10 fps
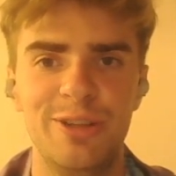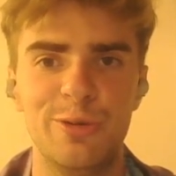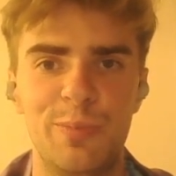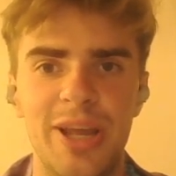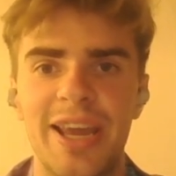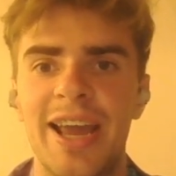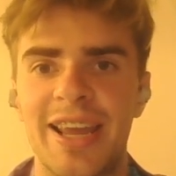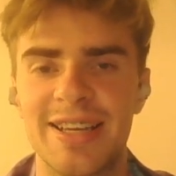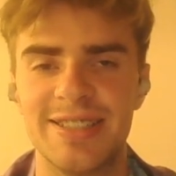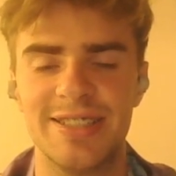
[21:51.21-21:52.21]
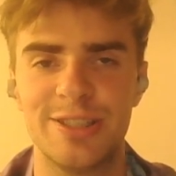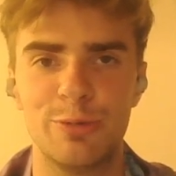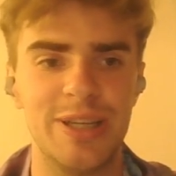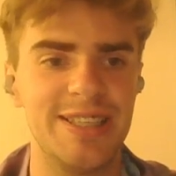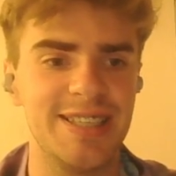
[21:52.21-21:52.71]
to play against these
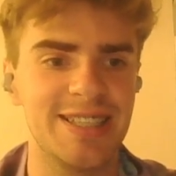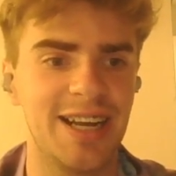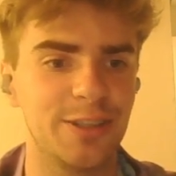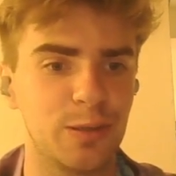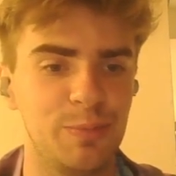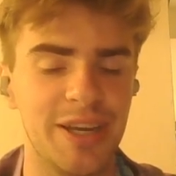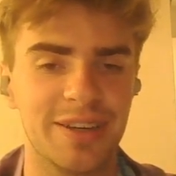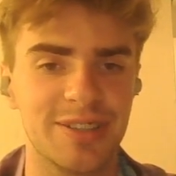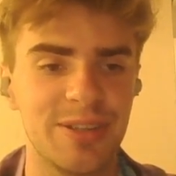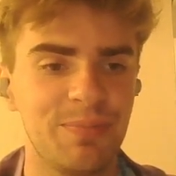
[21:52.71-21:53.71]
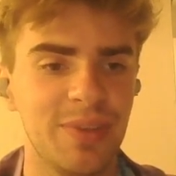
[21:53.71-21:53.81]
2600 players.